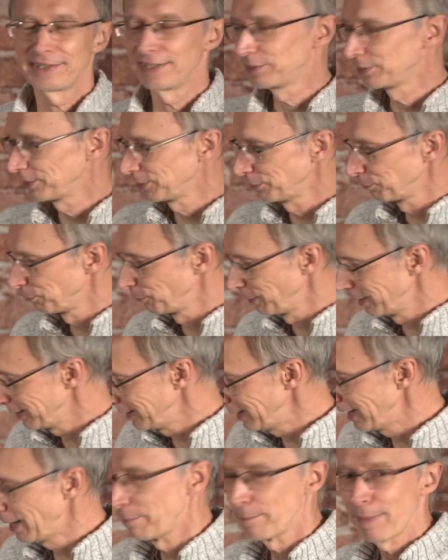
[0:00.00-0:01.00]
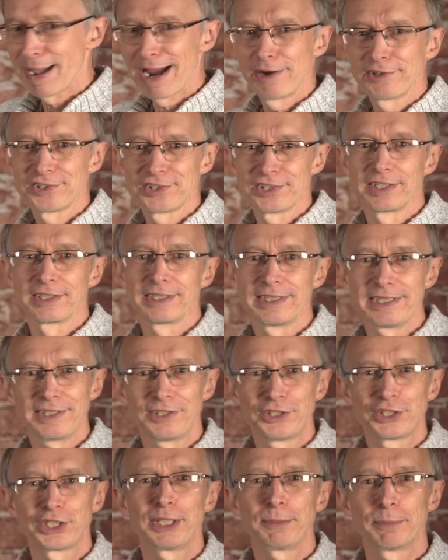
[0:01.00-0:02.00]
That's a really embarrassingly
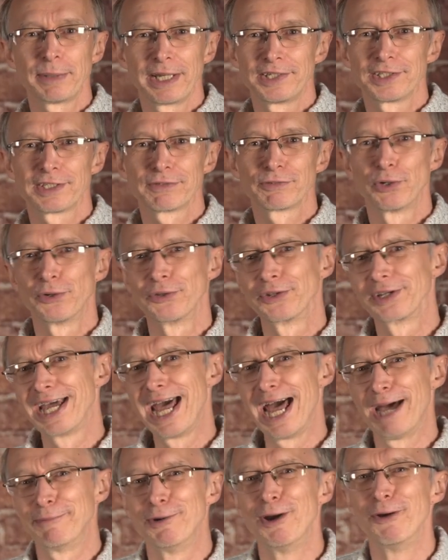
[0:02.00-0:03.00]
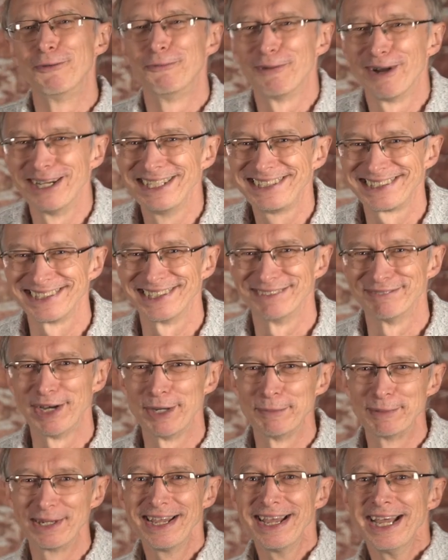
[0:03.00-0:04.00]
cheap lens I've got on the camera right at the
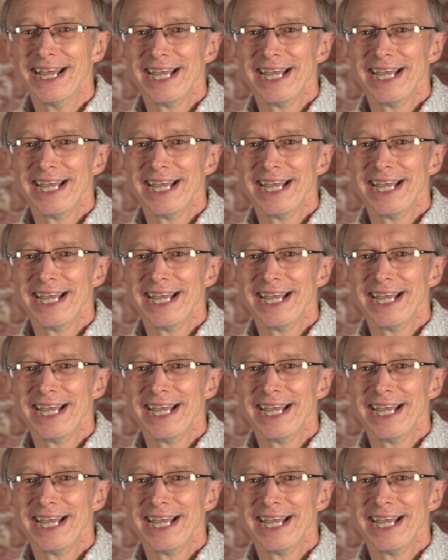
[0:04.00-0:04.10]
moment.